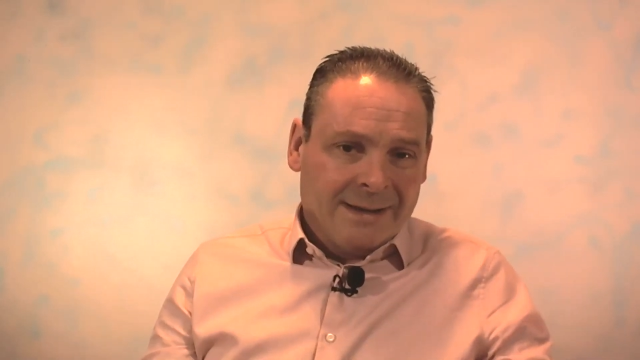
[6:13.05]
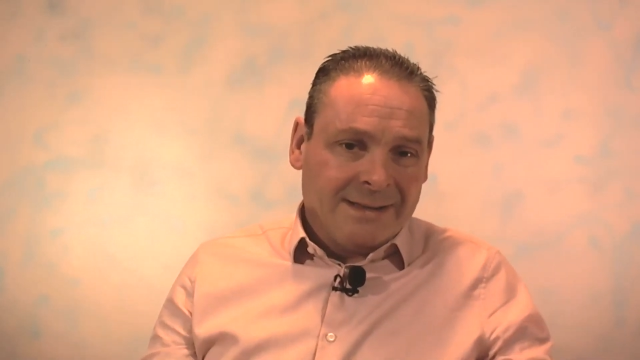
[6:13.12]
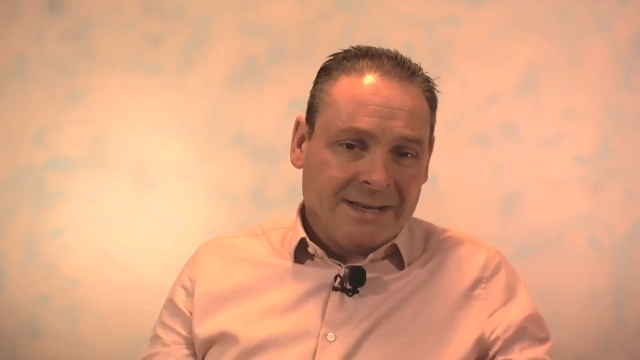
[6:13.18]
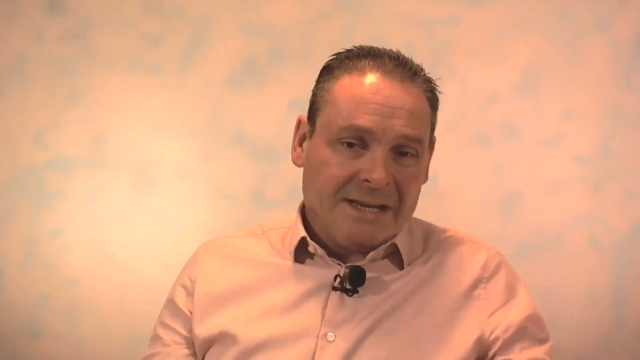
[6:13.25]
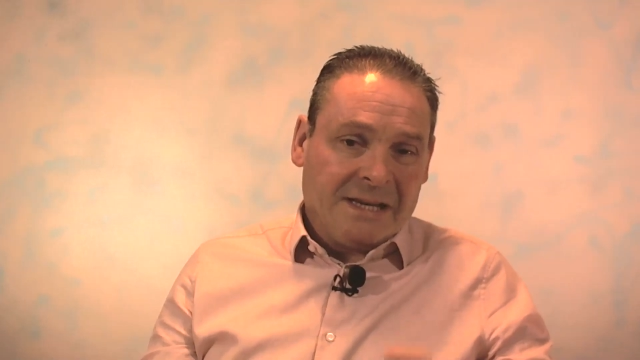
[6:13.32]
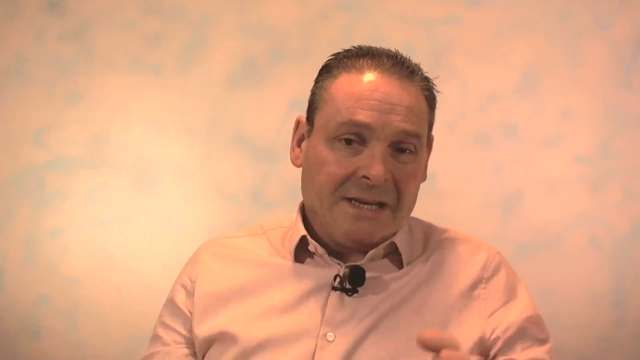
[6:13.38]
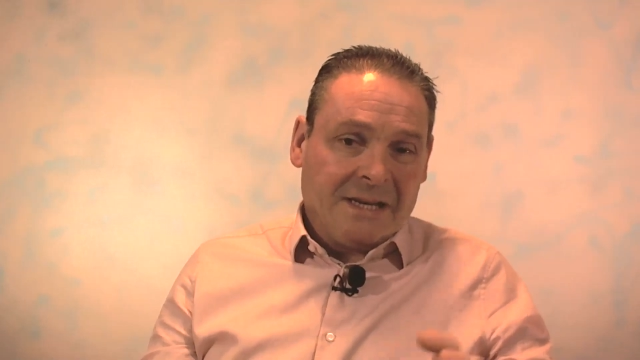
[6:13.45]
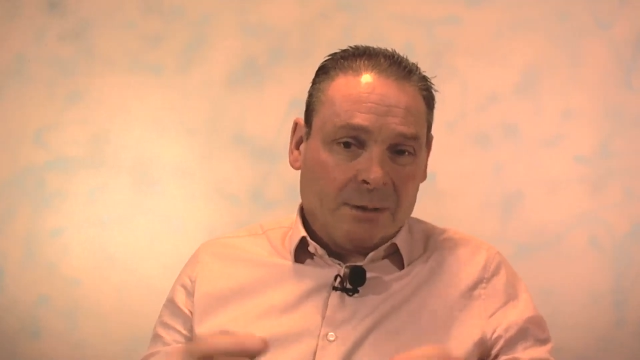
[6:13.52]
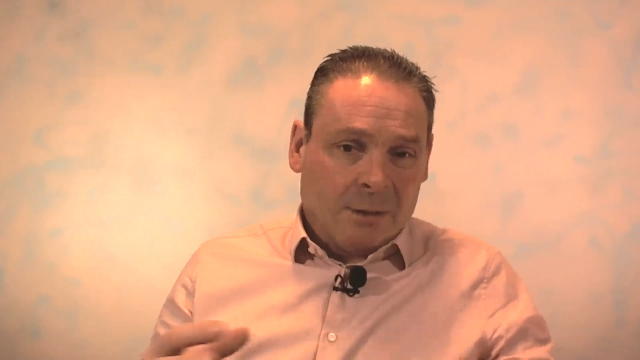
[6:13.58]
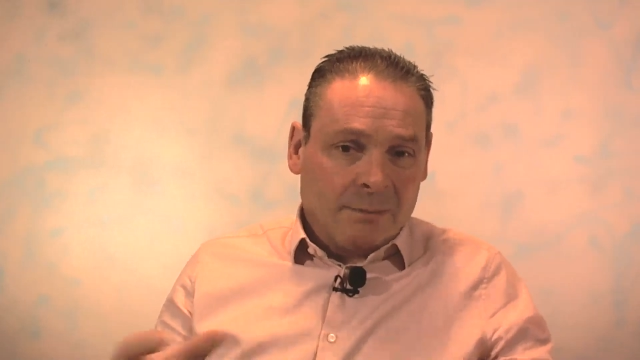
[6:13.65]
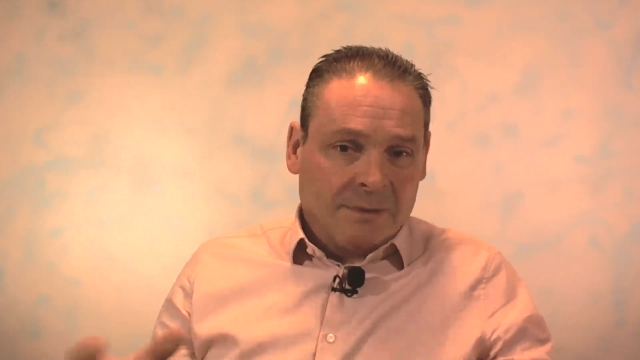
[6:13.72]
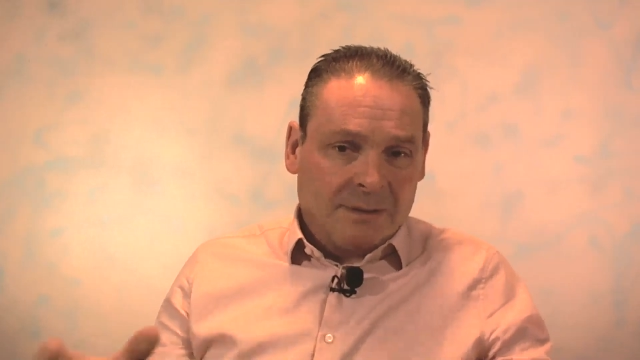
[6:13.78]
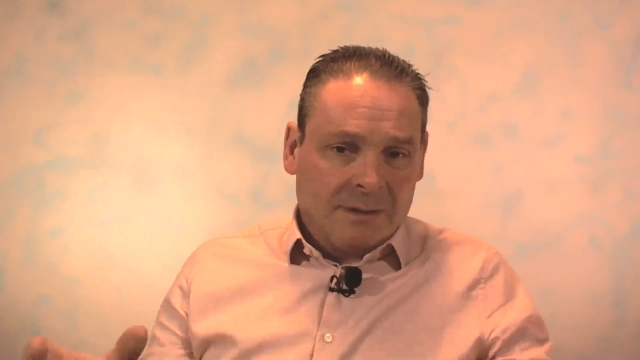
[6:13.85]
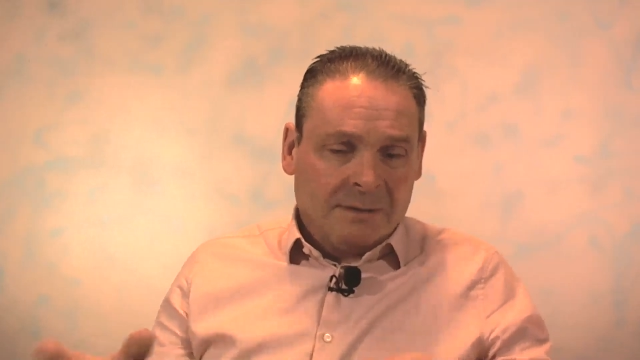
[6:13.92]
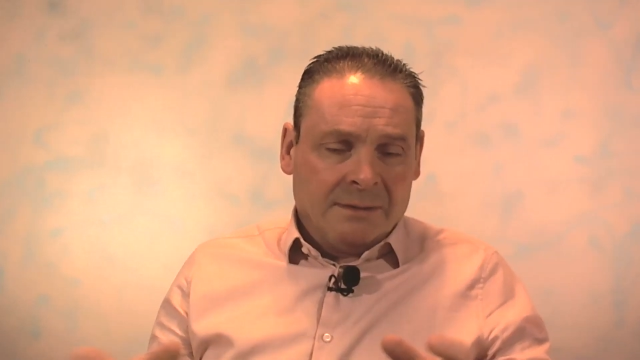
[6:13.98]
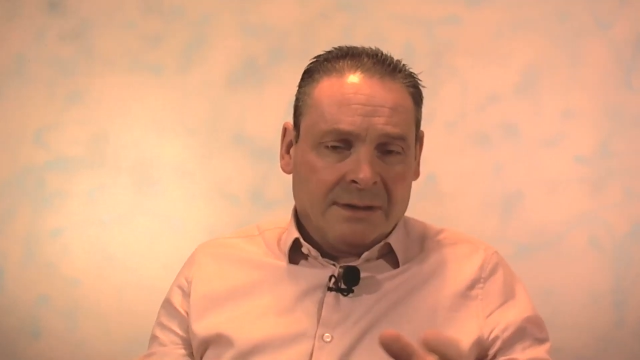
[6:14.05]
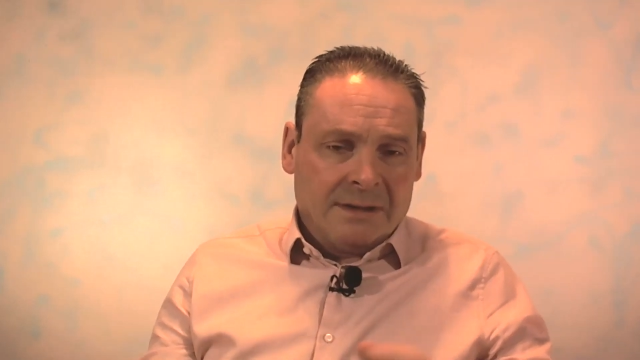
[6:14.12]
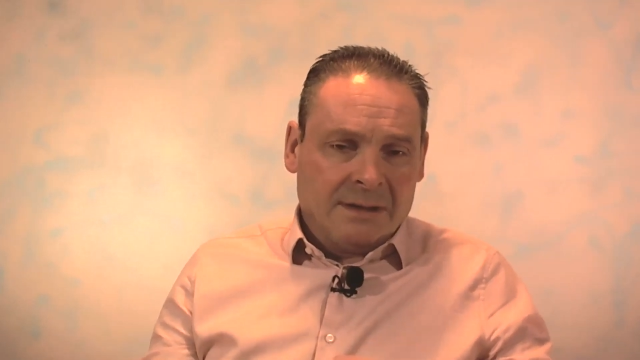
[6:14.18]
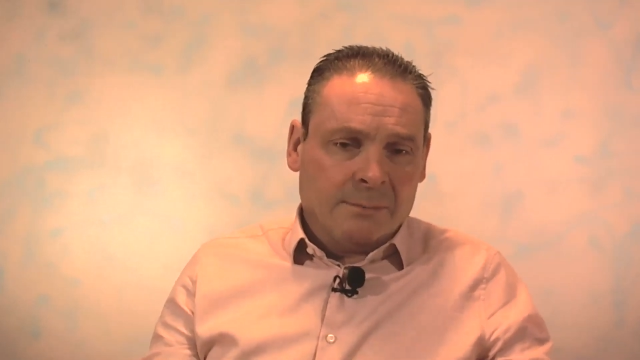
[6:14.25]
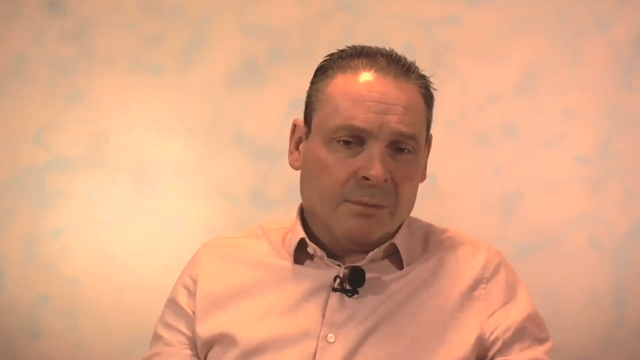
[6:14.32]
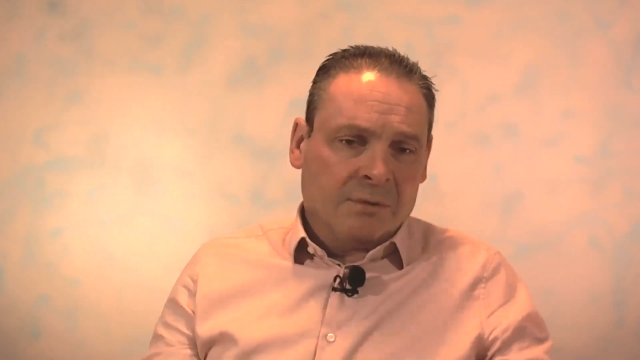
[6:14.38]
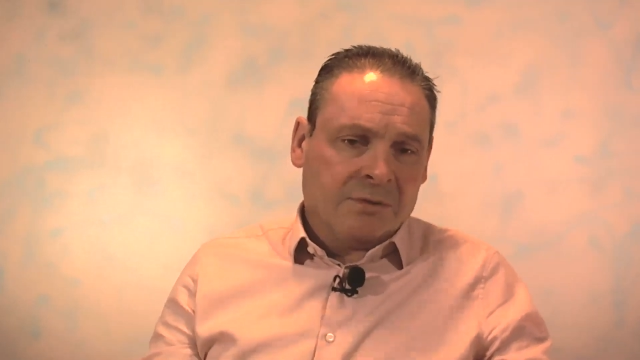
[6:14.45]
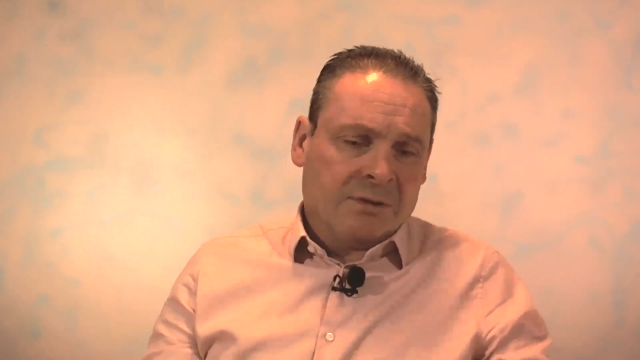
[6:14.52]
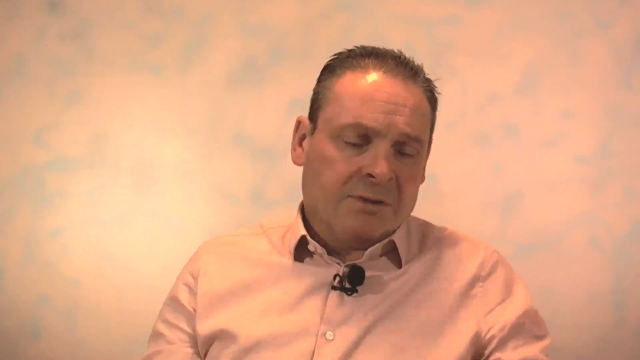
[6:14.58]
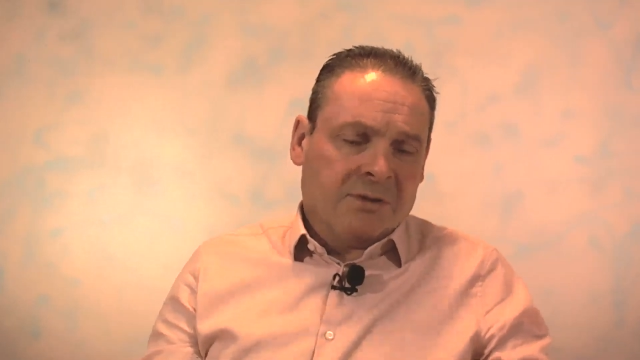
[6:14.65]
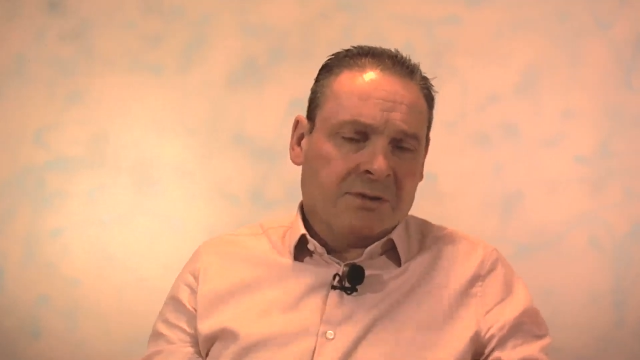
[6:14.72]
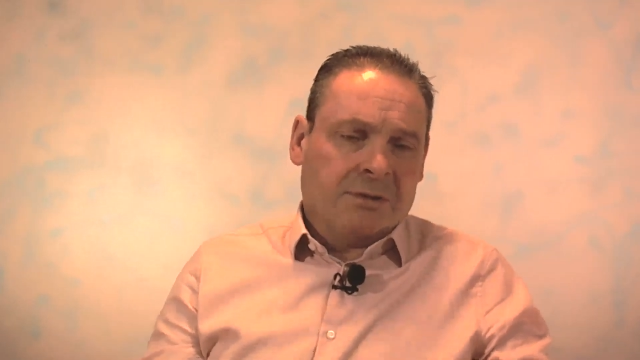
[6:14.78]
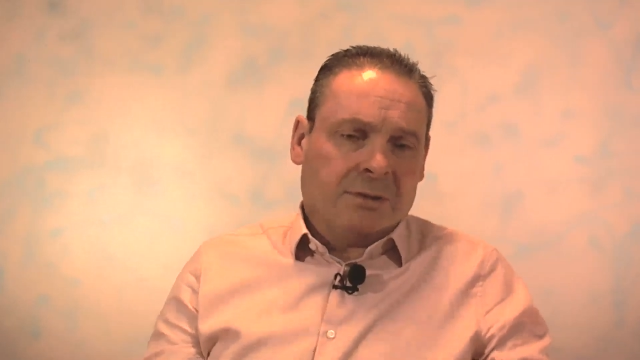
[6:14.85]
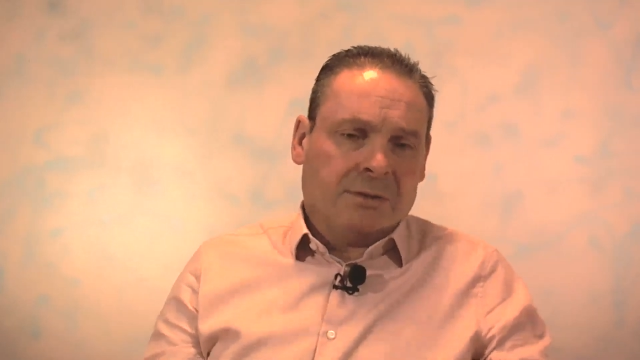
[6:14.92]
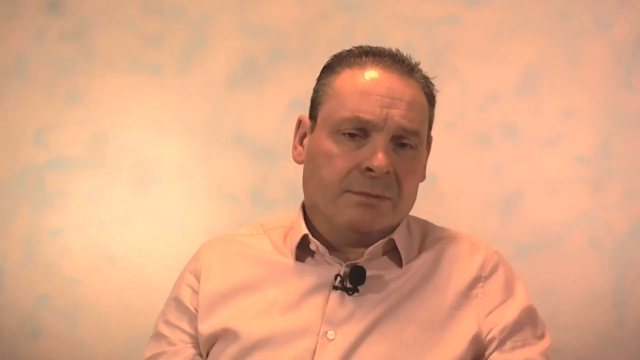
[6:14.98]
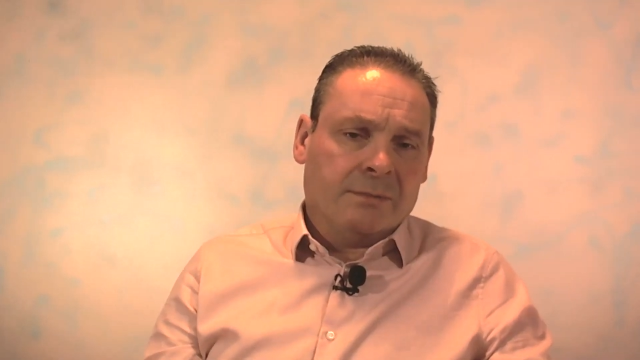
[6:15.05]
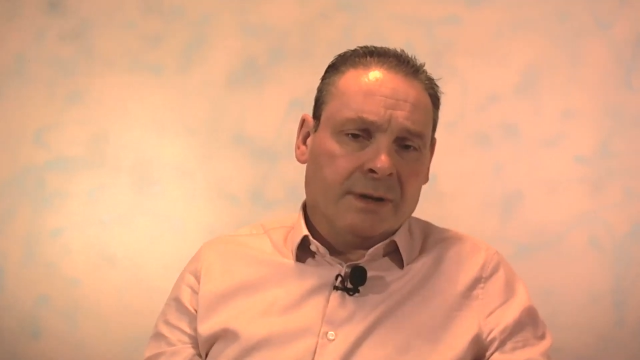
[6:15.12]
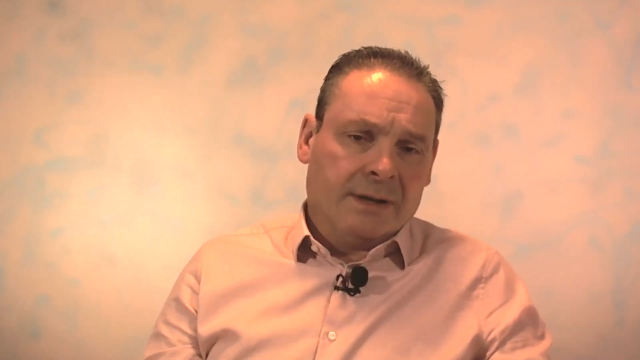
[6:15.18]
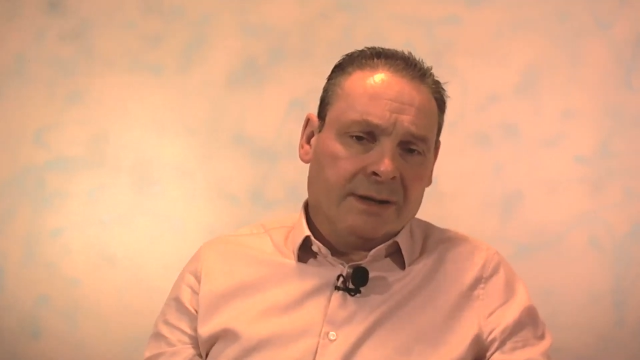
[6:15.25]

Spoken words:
knee or in the musculature